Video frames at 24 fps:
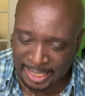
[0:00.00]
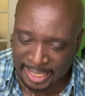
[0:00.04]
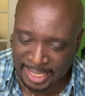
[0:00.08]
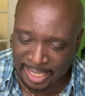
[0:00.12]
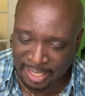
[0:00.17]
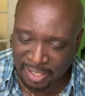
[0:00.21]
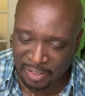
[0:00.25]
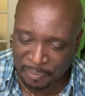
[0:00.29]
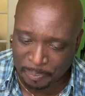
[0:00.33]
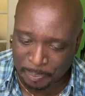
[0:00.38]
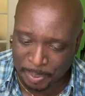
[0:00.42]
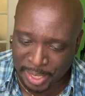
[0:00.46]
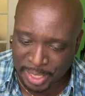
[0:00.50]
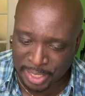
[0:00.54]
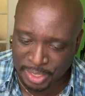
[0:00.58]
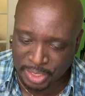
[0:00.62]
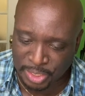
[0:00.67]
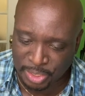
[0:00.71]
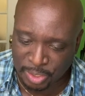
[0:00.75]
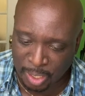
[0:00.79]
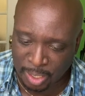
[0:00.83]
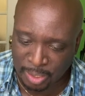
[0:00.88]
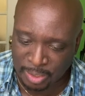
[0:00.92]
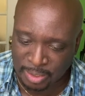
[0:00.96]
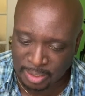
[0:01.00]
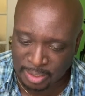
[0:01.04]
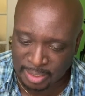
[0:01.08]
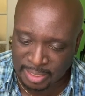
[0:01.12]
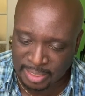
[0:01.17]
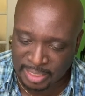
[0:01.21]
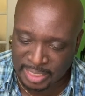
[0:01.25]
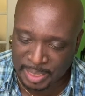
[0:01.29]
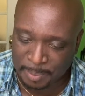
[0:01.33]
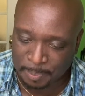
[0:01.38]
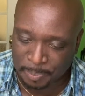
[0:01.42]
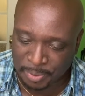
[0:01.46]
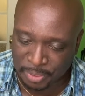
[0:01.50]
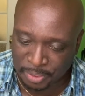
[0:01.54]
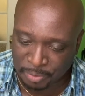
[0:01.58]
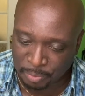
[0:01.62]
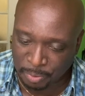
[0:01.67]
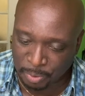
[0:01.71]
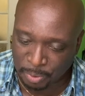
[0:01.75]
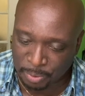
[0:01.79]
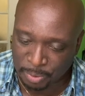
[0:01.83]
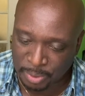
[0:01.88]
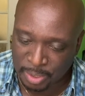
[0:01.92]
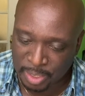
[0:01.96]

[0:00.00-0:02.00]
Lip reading: layer of paint starts to seep through.